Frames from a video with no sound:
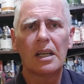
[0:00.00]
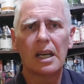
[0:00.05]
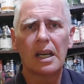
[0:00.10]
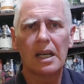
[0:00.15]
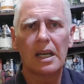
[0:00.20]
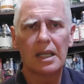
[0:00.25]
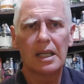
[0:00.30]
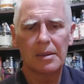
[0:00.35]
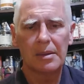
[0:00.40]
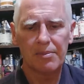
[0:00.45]

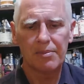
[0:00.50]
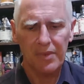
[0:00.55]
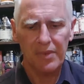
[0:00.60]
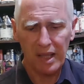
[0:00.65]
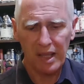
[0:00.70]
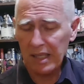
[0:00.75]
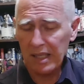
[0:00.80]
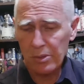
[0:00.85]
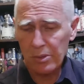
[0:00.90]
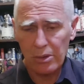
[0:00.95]

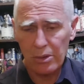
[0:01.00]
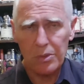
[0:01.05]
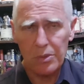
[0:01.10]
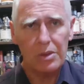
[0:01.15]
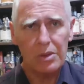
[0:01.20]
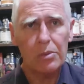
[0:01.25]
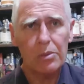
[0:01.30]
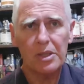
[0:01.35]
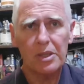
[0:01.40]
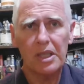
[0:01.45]
That's what I
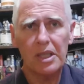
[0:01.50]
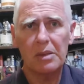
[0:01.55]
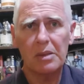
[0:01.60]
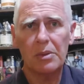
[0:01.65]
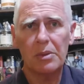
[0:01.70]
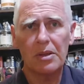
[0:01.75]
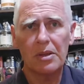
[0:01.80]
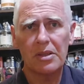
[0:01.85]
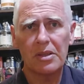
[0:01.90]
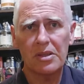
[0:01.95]
would eat
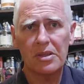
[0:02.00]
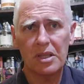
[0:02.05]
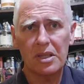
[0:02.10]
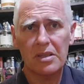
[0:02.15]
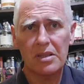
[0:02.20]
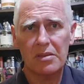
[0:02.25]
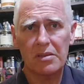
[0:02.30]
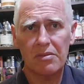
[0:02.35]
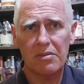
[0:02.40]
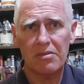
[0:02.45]
with, is
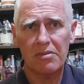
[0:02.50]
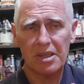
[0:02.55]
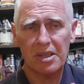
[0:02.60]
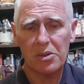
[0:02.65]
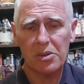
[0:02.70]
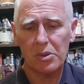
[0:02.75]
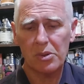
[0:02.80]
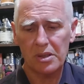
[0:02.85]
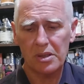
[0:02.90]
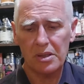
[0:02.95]
just
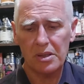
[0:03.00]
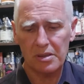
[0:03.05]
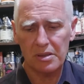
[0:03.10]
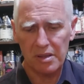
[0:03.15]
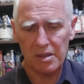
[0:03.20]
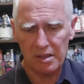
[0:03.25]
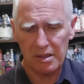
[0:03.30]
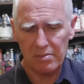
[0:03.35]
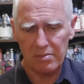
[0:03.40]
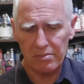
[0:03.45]
fresh oysters,
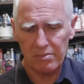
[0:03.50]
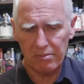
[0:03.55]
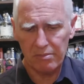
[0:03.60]
just,